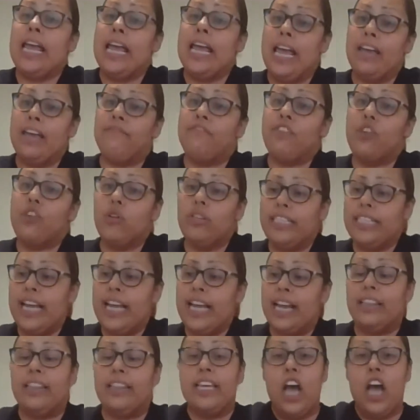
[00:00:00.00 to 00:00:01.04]
If you
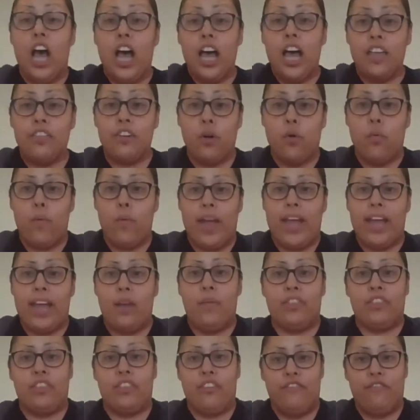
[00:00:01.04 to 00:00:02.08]
did the other way
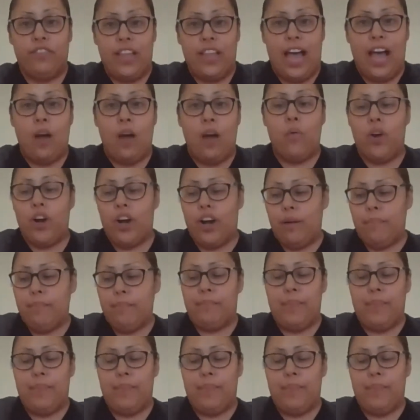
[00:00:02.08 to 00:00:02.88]
with the flour,